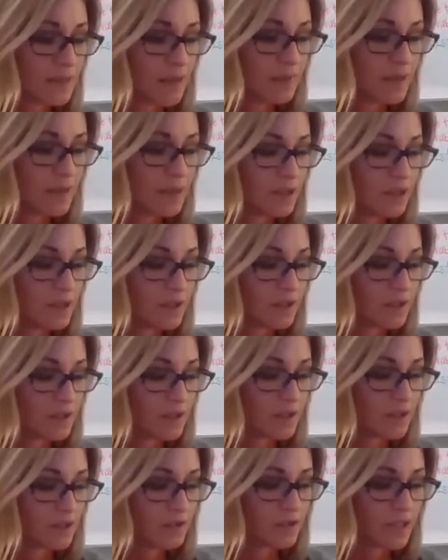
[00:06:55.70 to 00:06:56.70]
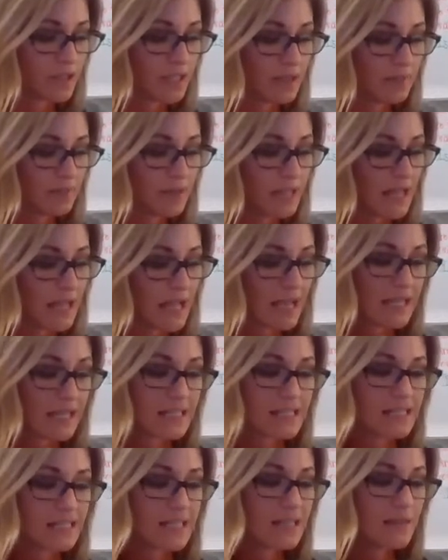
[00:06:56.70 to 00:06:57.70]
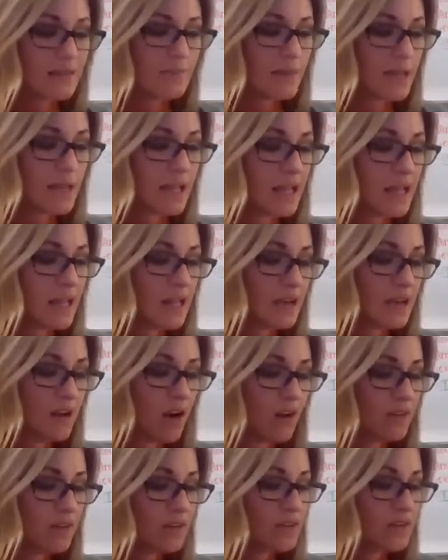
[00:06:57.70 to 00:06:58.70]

lemon juice and cream, and he set the pan on the